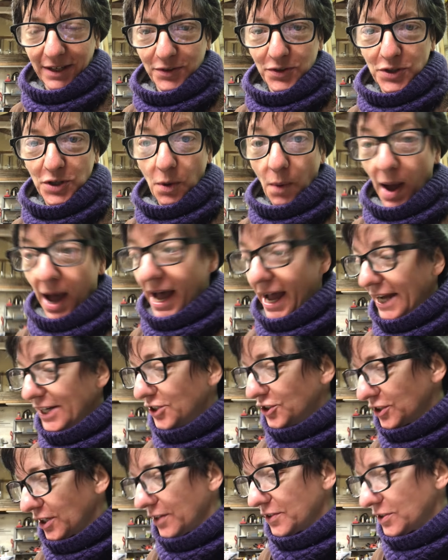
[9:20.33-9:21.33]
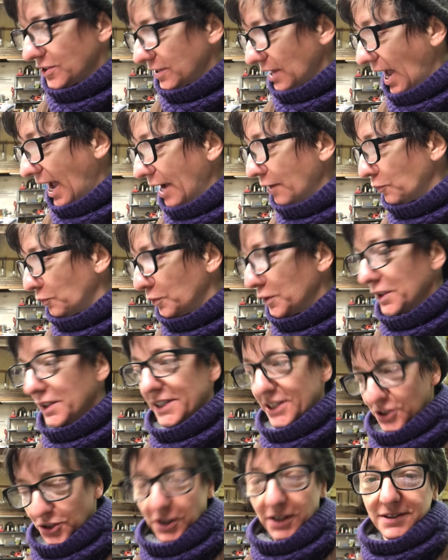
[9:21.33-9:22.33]
So I
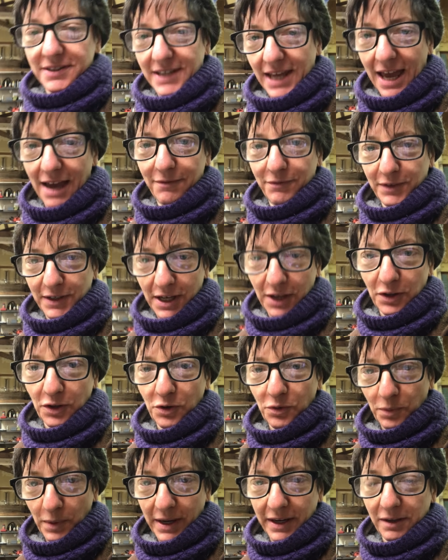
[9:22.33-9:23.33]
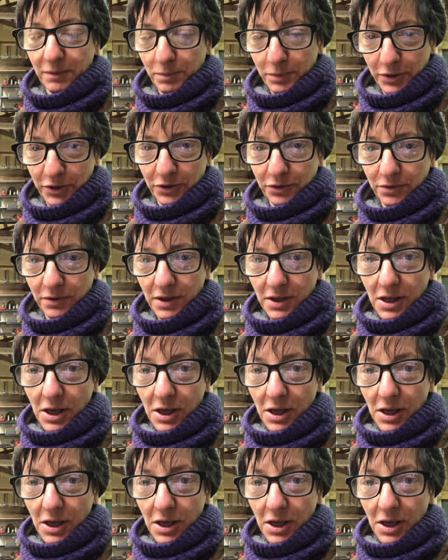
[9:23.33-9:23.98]
really just have yellow, red, and blue,